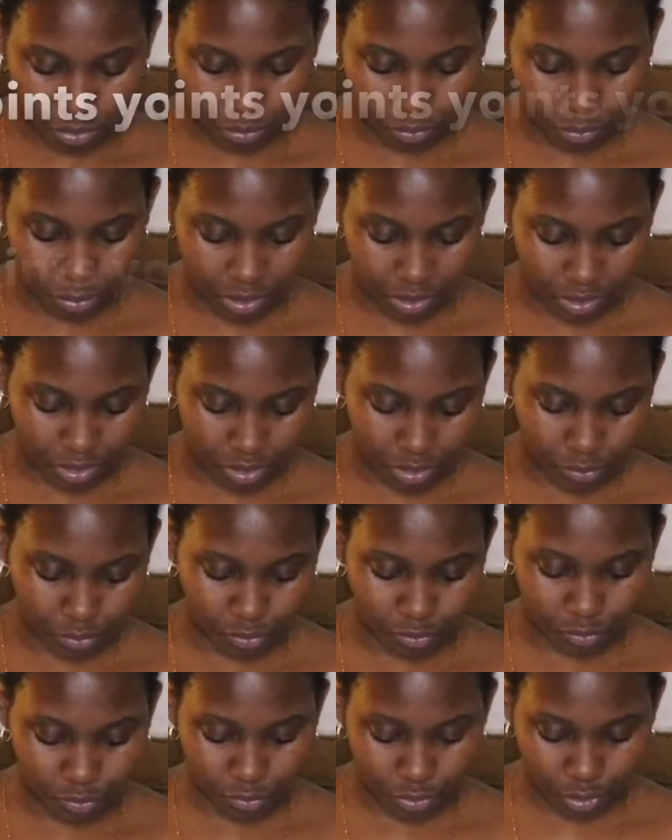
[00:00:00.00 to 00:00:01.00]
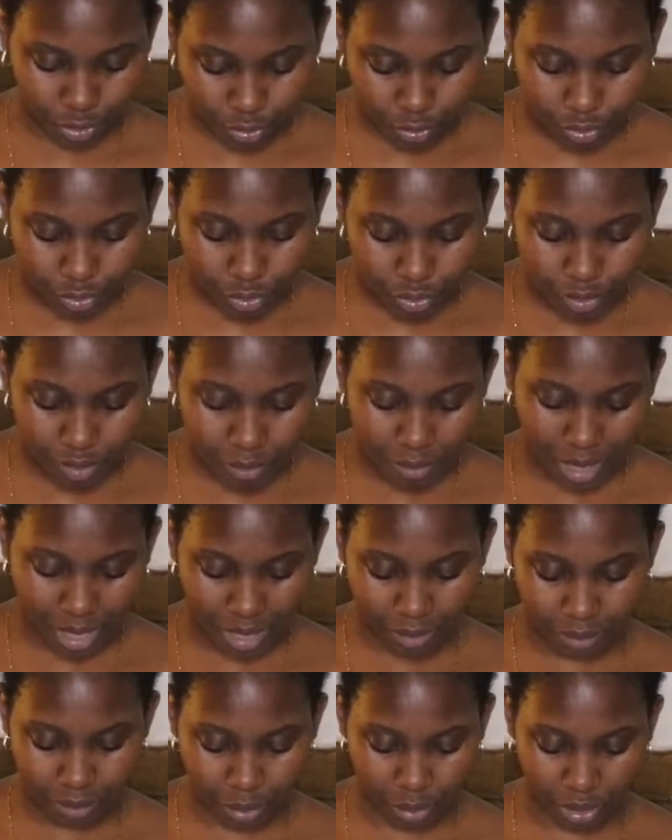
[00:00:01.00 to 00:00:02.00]
with the few
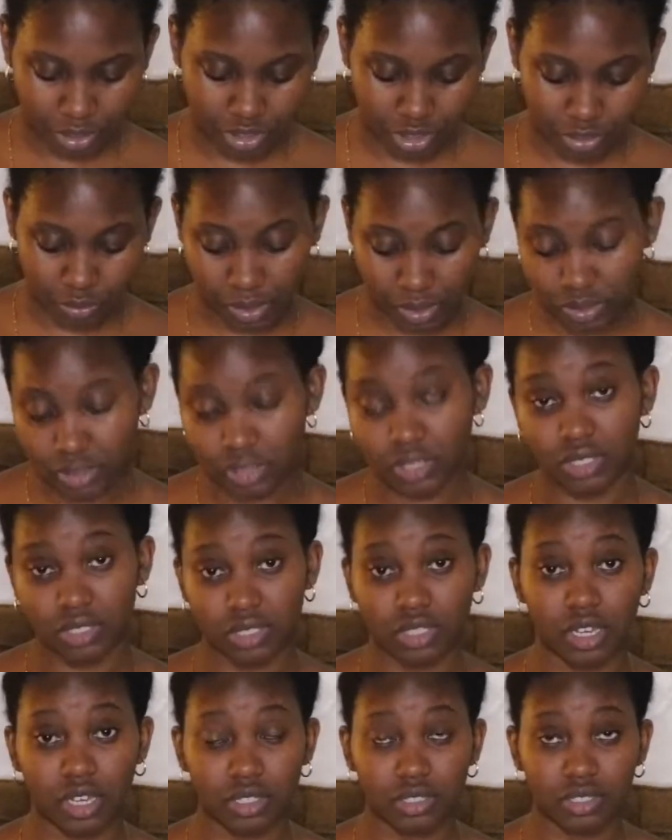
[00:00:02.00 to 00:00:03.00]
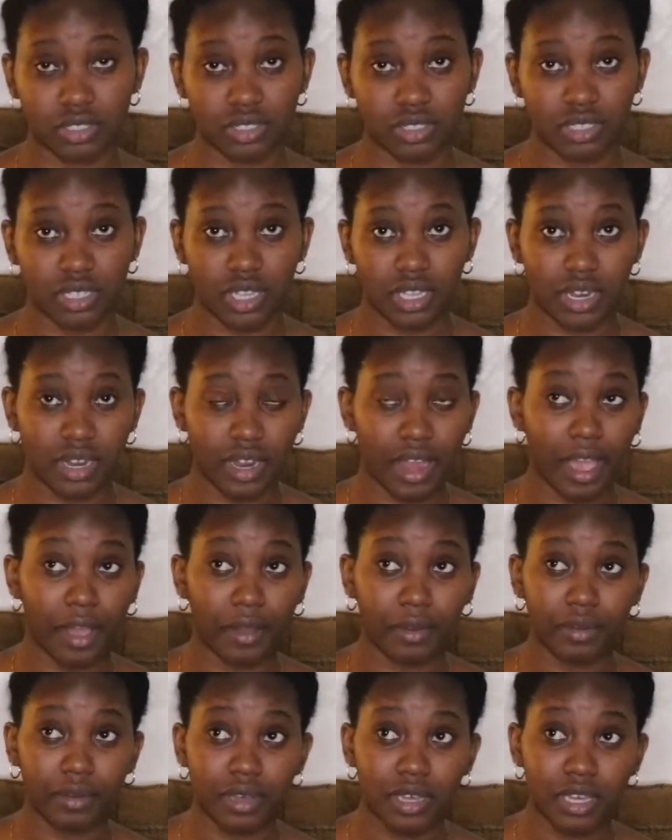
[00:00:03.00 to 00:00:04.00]
main points you want to discuss.
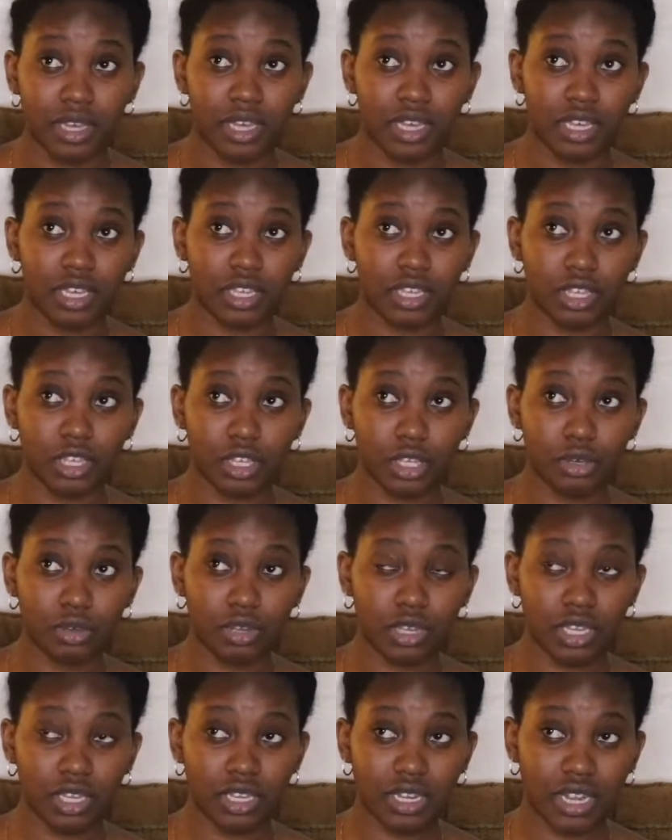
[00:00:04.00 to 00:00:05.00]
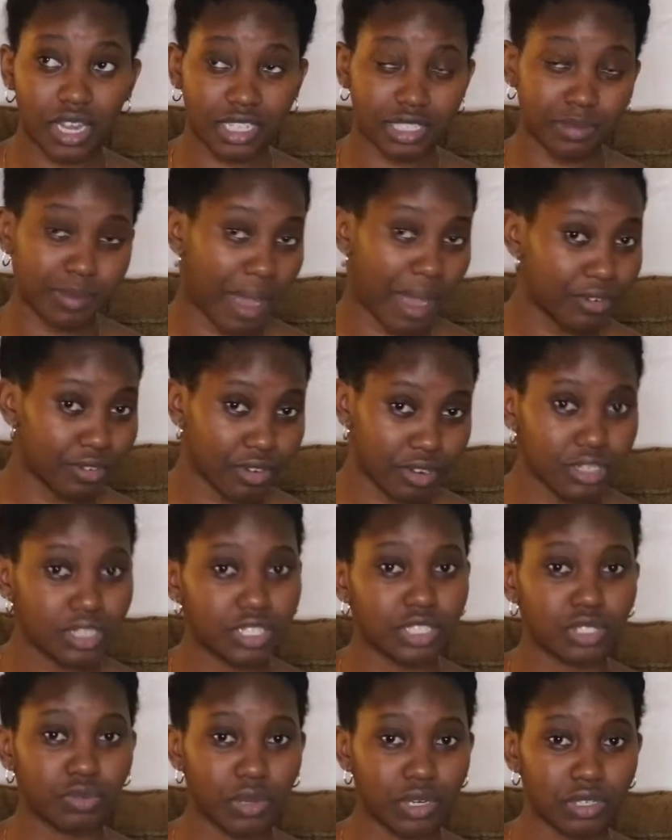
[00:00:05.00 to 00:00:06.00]
Now, you could expound on
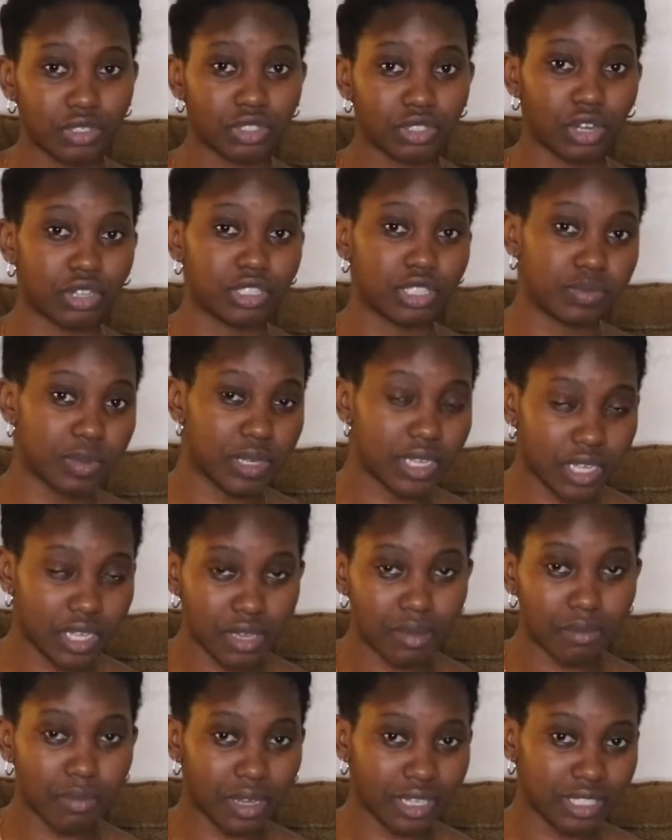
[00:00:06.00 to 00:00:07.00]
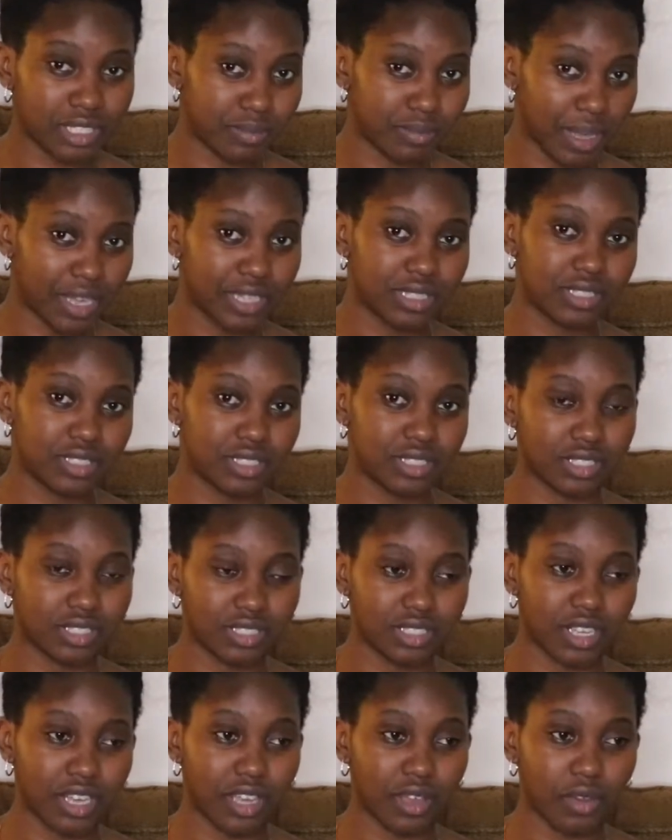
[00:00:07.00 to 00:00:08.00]
this when you start speaking, but it's best to
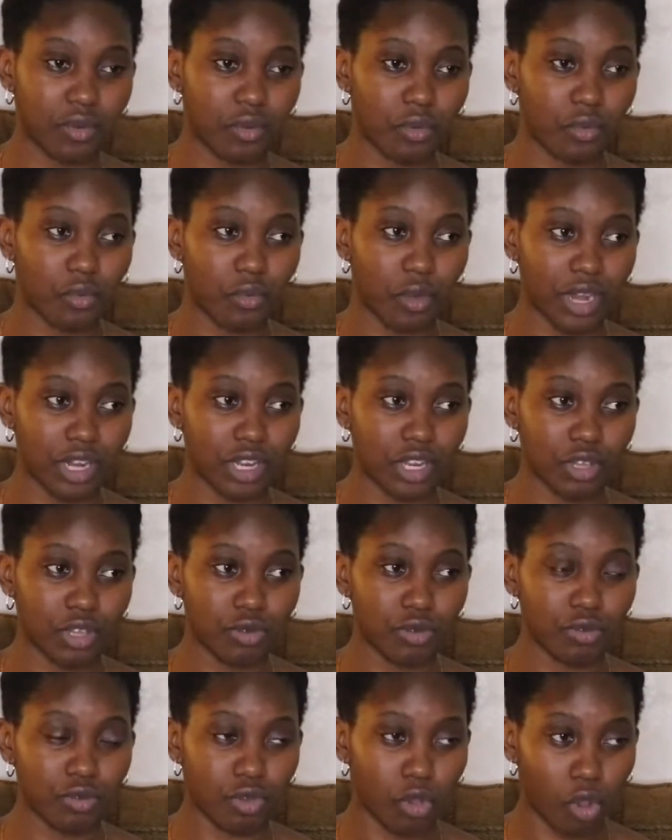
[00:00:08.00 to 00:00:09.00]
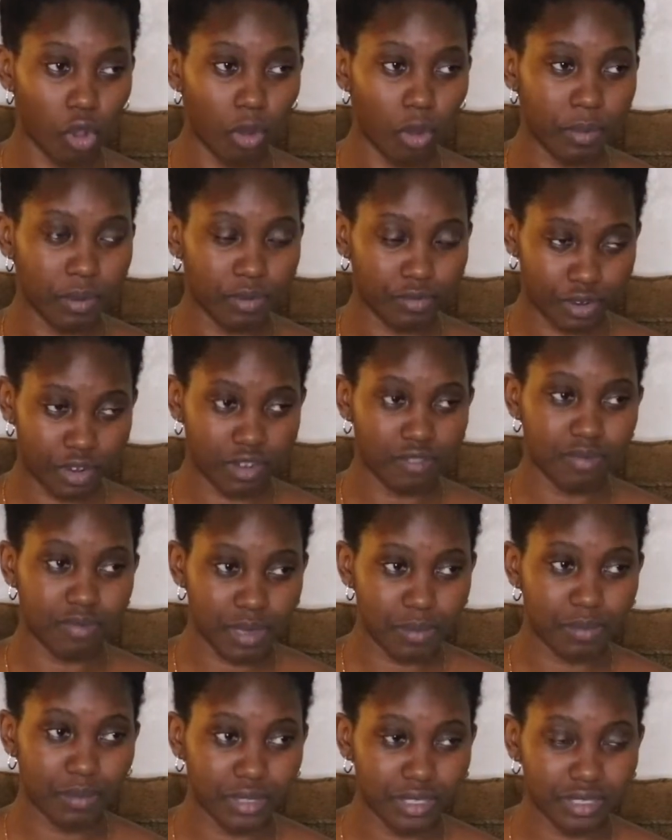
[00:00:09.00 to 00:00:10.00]
say when you go up in front of
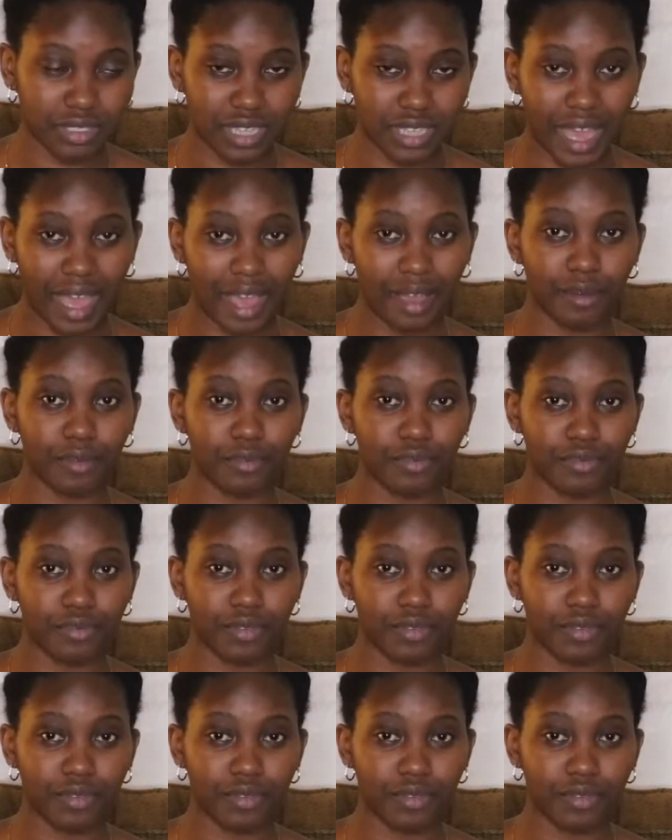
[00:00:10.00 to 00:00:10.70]
people is to have